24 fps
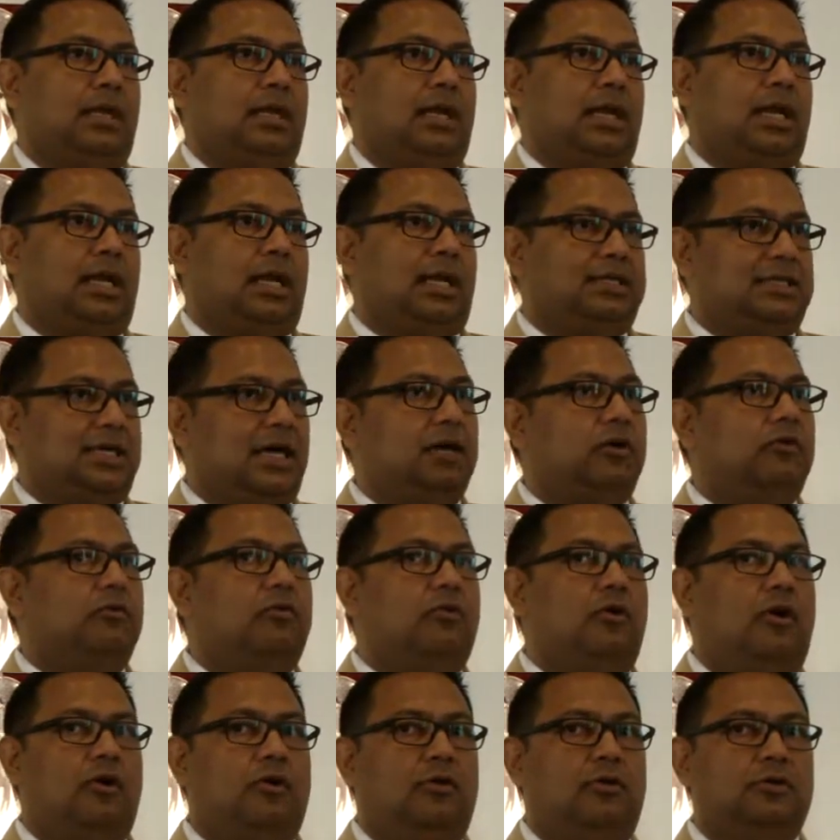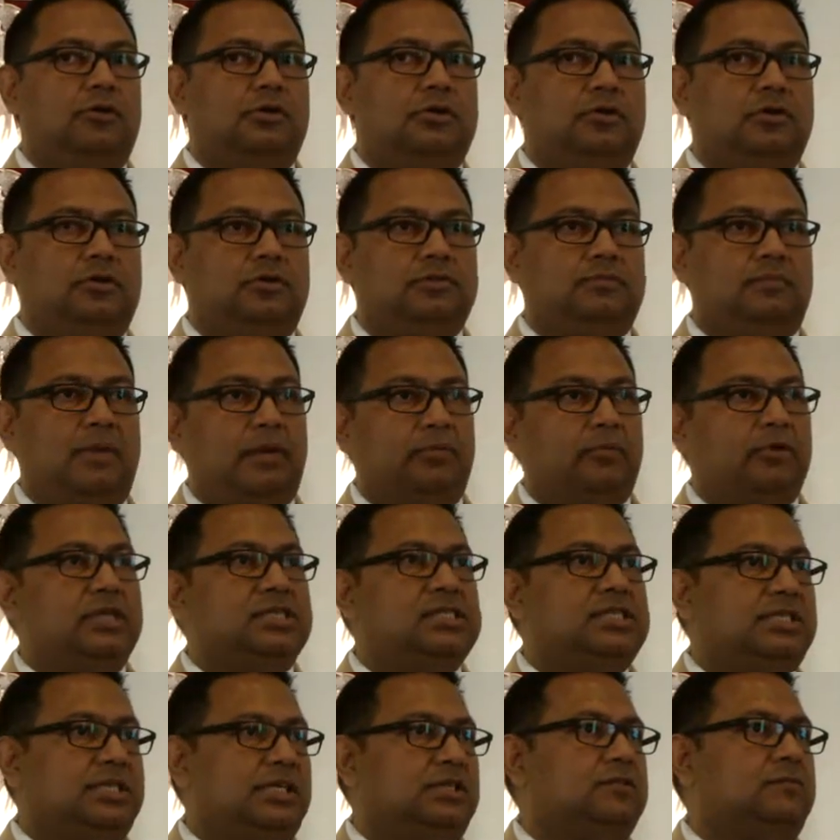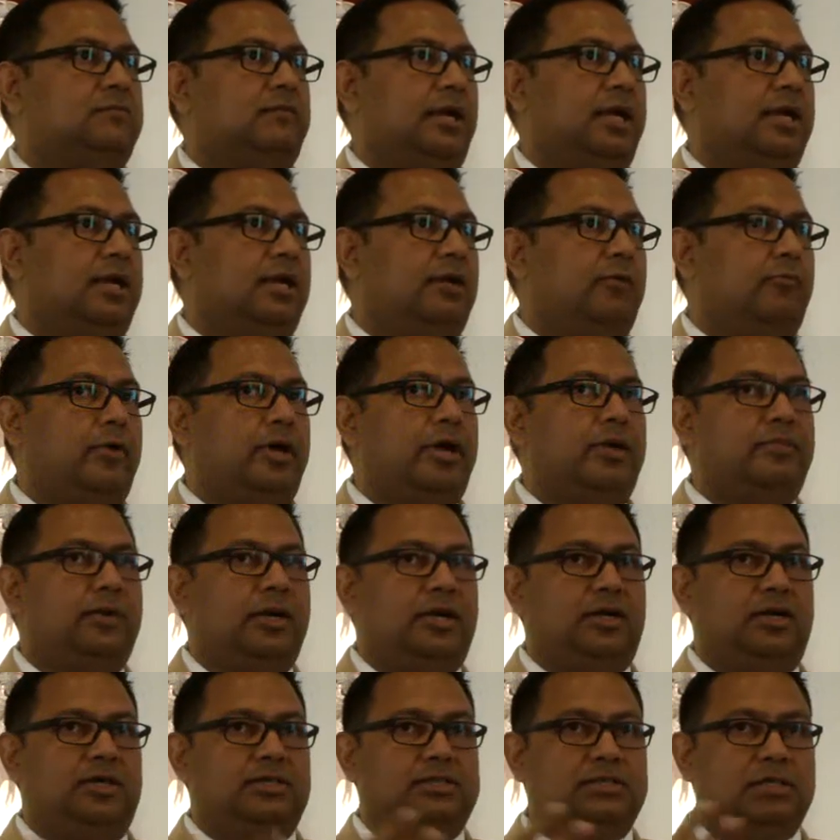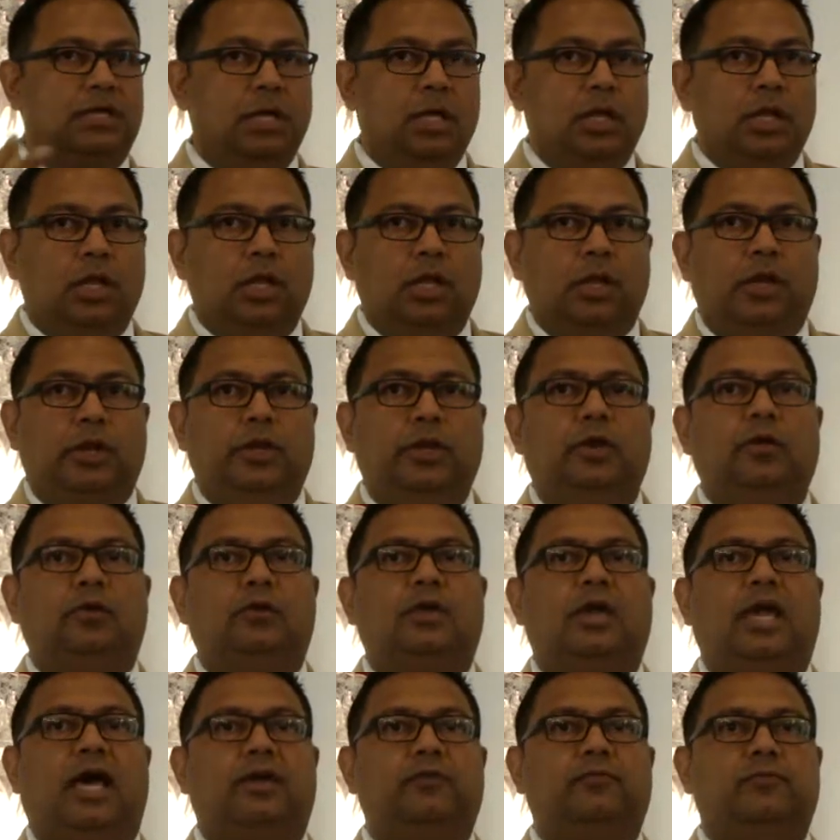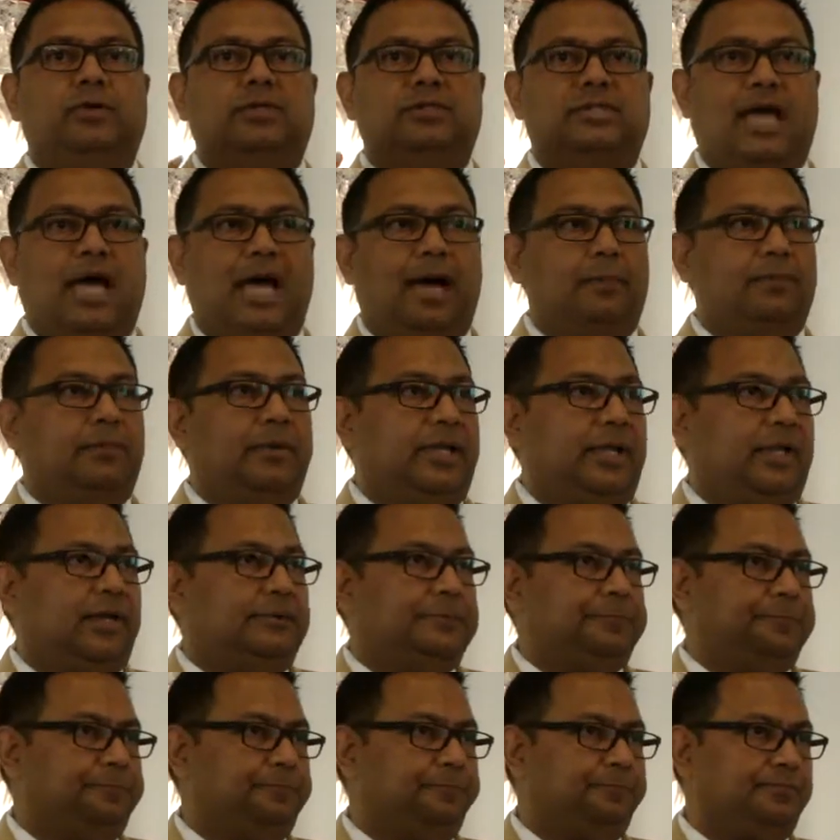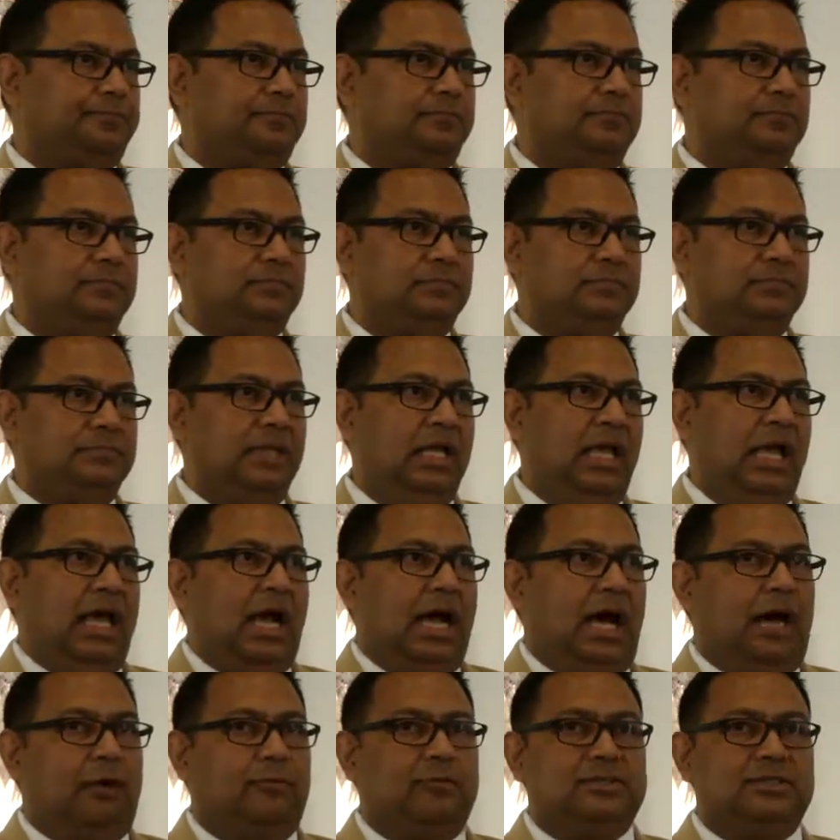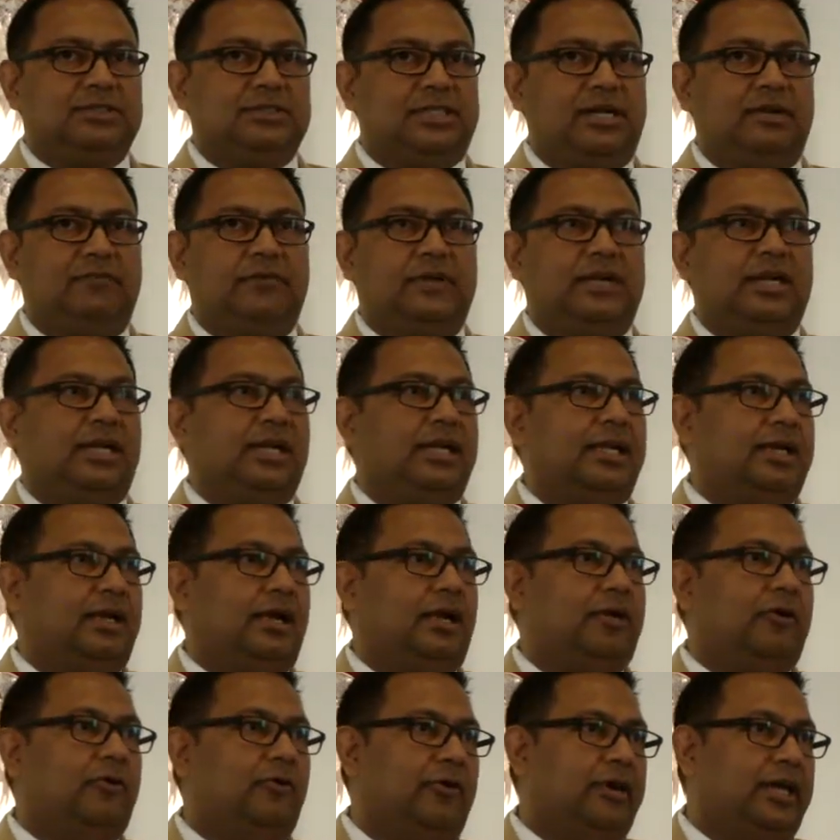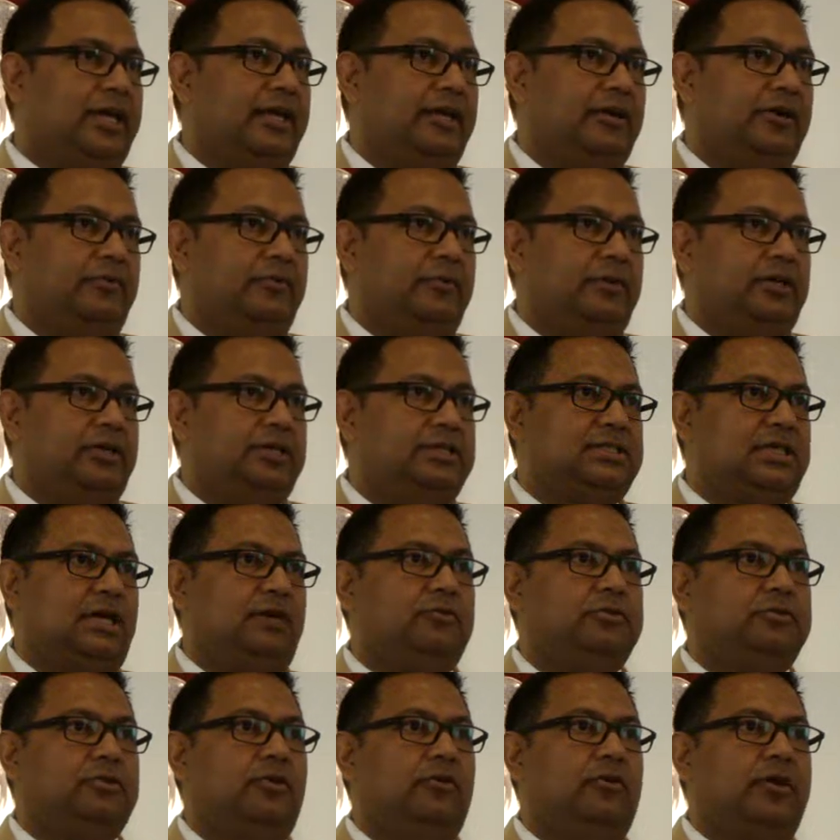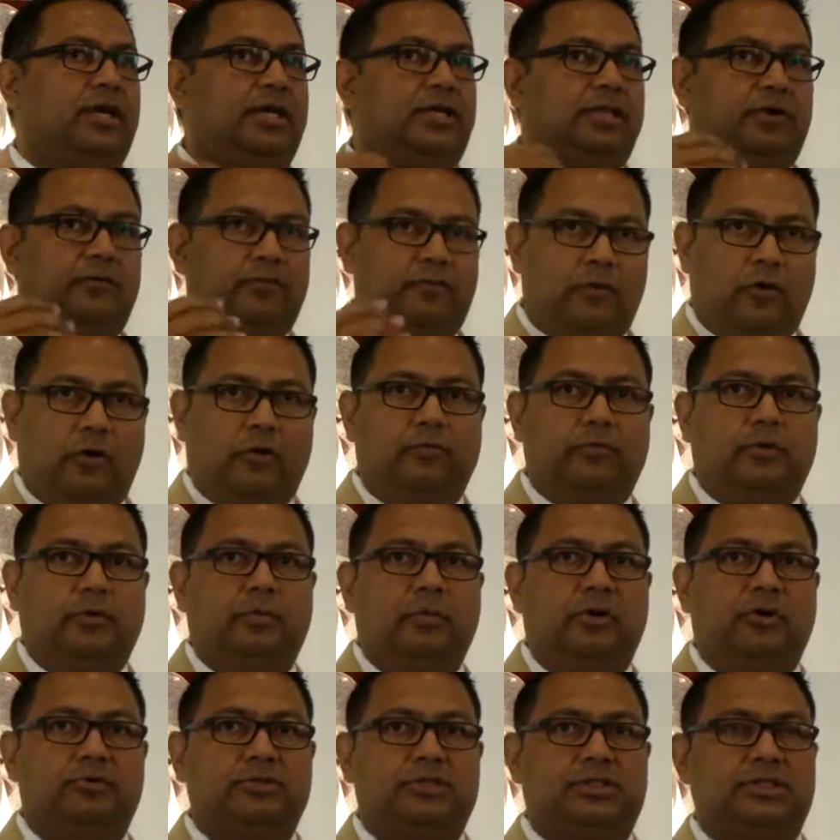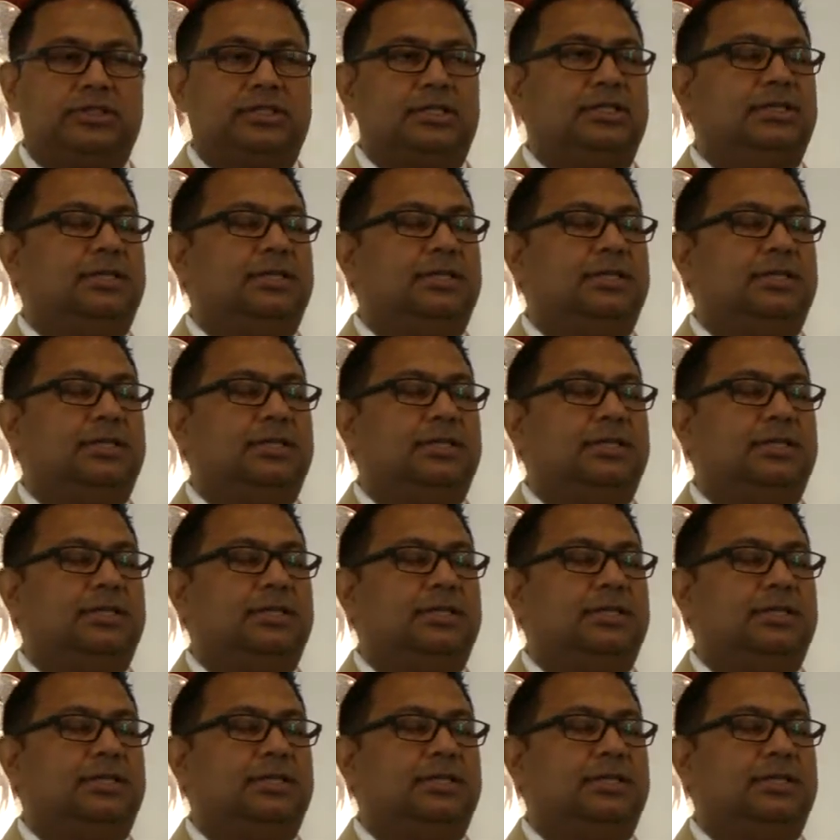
And as I grew old, those memories just faded away because new life was happening. I was definitely not going in reverse, I was going in the forward motion.